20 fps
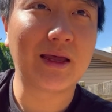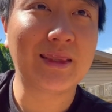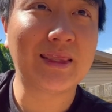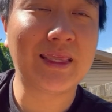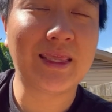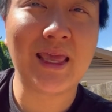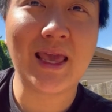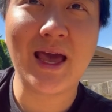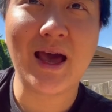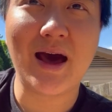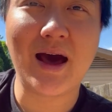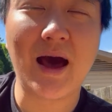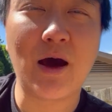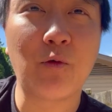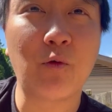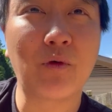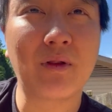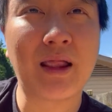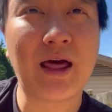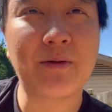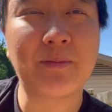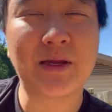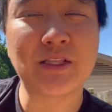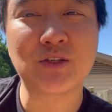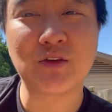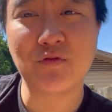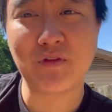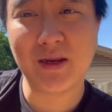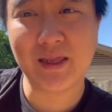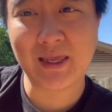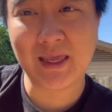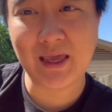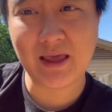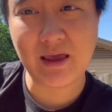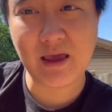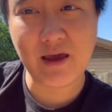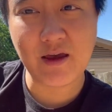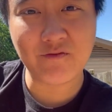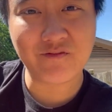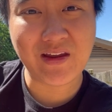yeah, I will have my tube feeding
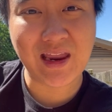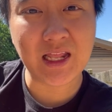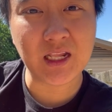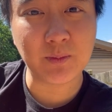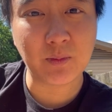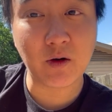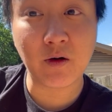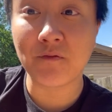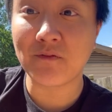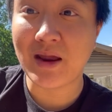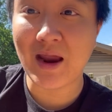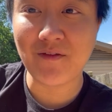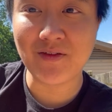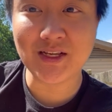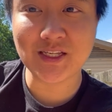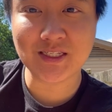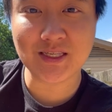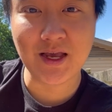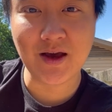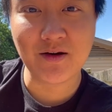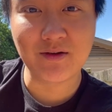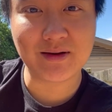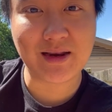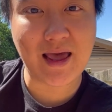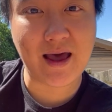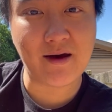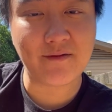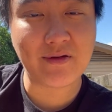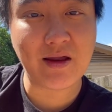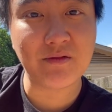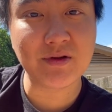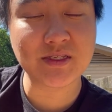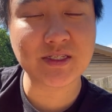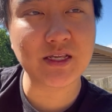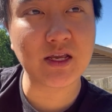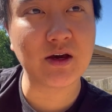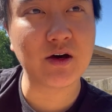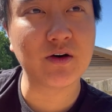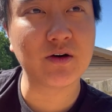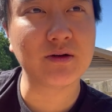kit available very soon now. Very
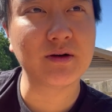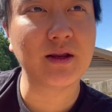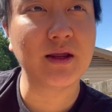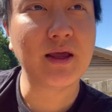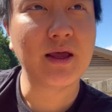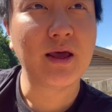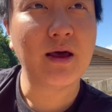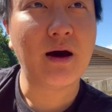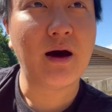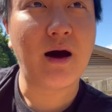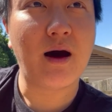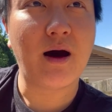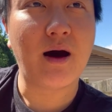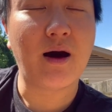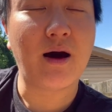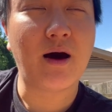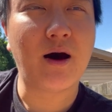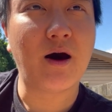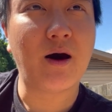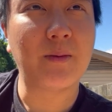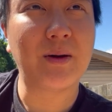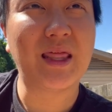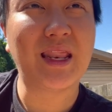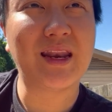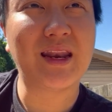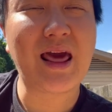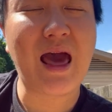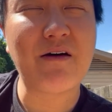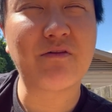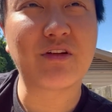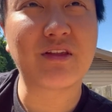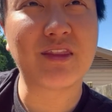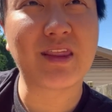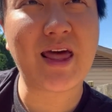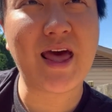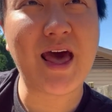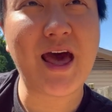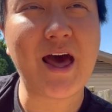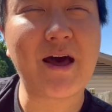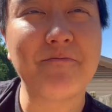soon. And after
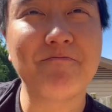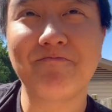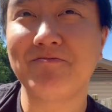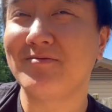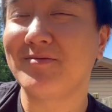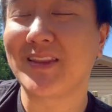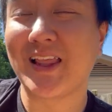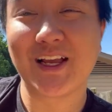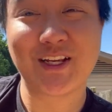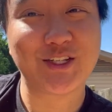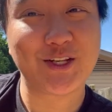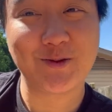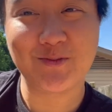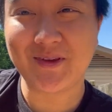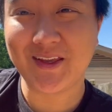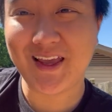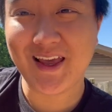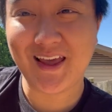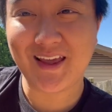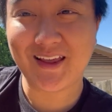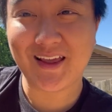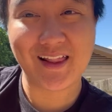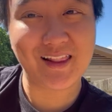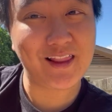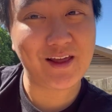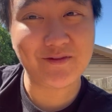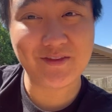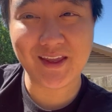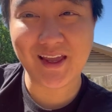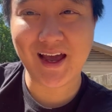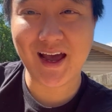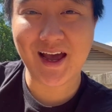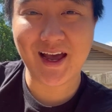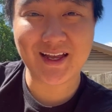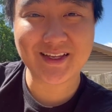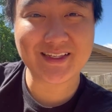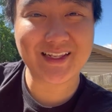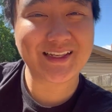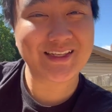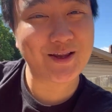that should be it. I love you
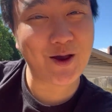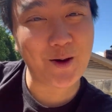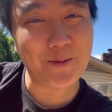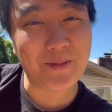guys. Let's go,